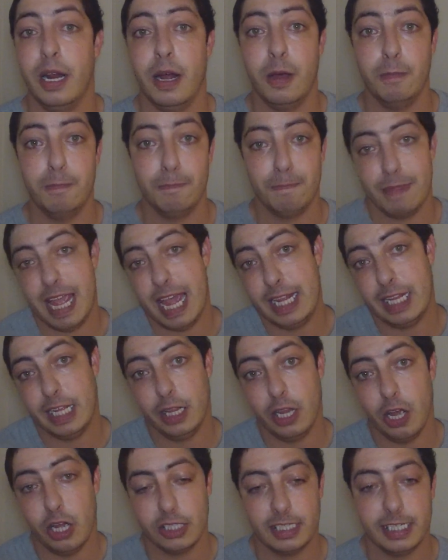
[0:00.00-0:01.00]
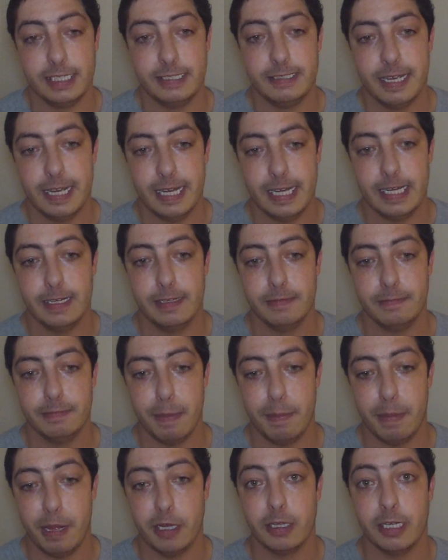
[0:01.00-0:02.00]
home, and they lost it. They
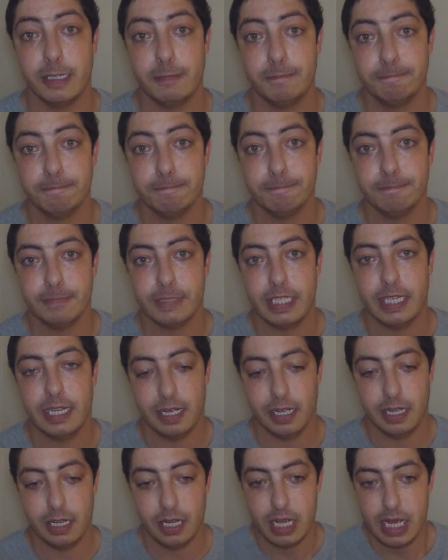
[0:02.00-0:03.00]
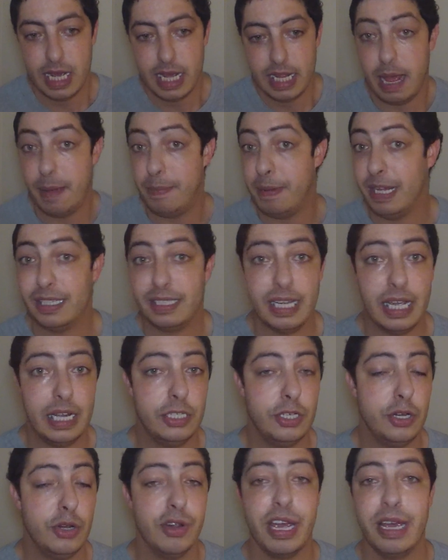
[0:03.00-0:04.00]
bungled it. That being said,
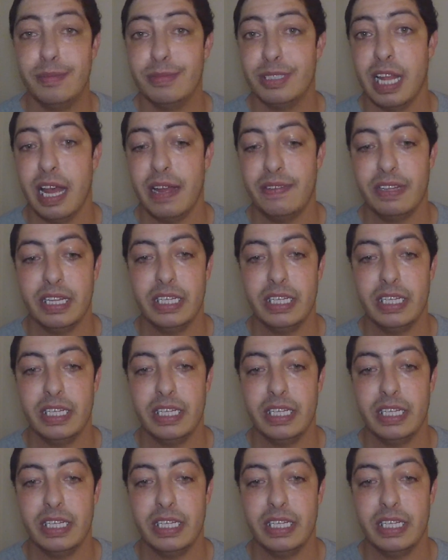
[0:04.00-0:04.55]
2 games left in